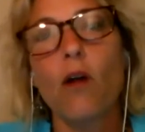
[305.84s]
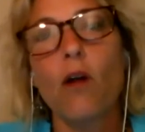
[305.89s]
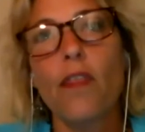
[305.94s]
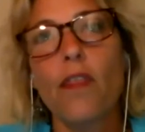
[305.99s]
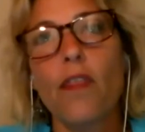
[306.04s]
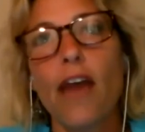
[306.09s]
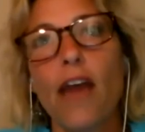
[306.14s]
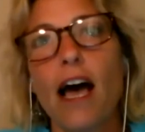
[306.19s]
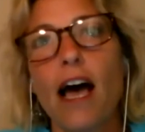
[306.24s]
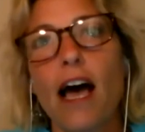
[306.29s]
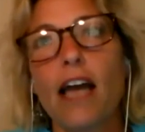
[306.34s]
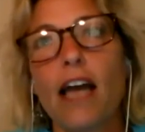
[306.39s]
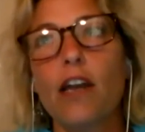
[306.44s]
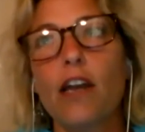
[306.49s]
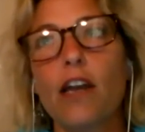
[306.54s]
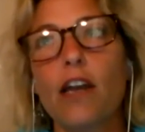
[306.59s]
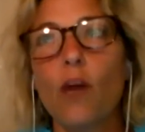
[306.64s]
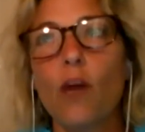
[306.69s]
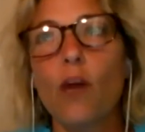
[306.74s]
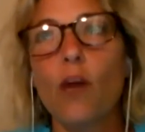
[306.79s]
that
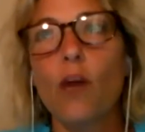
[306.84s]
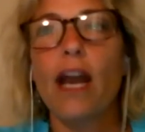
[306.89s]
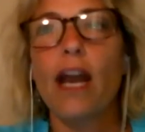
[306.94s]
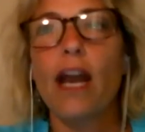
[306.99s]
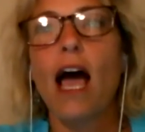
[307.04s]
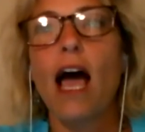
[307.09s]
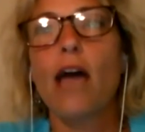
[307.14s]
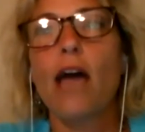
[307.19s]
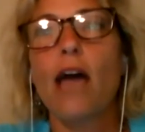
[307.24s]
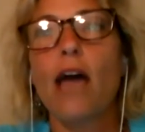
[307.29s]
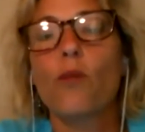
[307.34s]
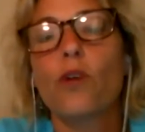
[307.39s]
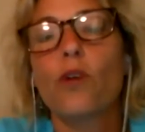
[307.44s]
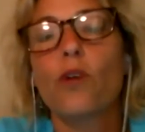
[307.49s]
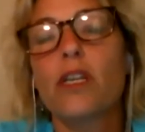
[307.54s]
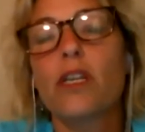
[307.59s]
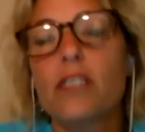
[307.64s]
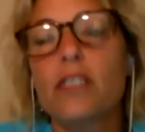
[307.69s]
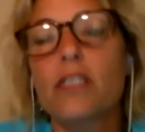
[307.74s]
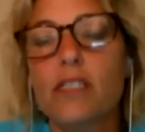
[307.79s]
when I
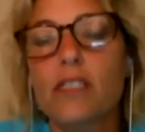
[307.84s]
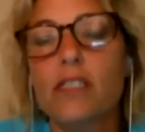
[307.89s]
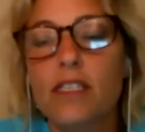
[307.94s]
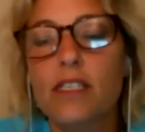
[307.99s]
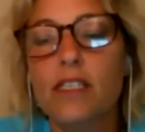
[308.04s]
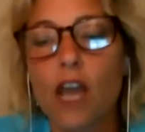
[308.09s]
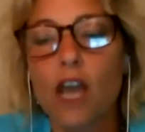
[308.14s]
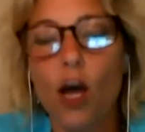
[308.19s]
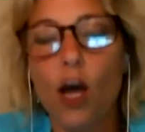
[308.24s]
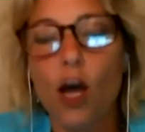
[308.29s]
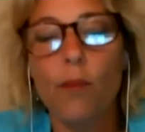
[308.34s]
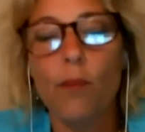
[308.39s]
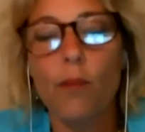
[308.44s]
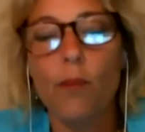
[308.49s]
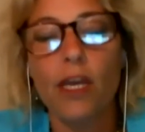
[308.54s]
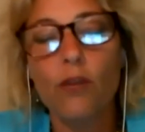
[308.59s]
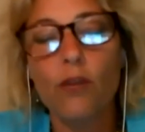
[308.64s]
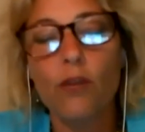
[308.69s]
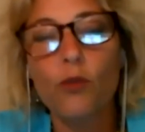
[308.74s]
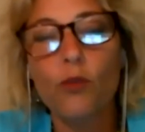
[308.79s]
was in
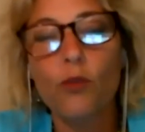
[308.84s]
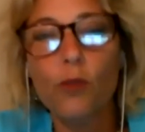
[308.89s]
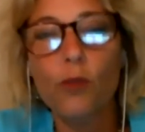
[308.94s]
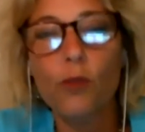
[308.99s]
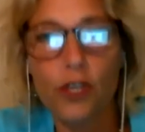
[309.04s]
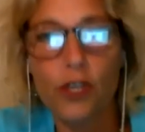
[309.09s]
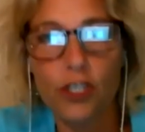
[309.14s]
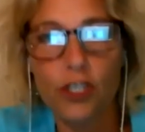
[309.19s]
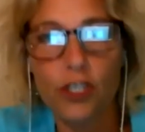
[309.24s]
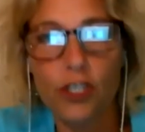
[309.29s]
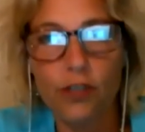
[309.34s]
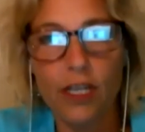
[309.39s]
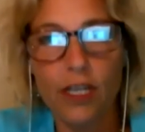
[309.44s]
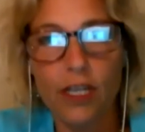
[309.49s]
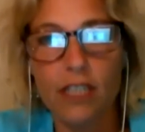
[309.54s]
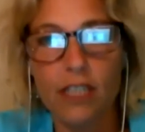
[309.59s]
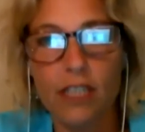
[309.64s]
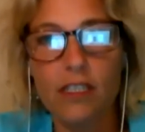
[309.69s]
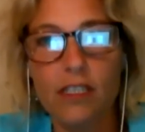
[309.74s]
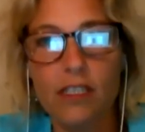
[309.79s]
a room with the students,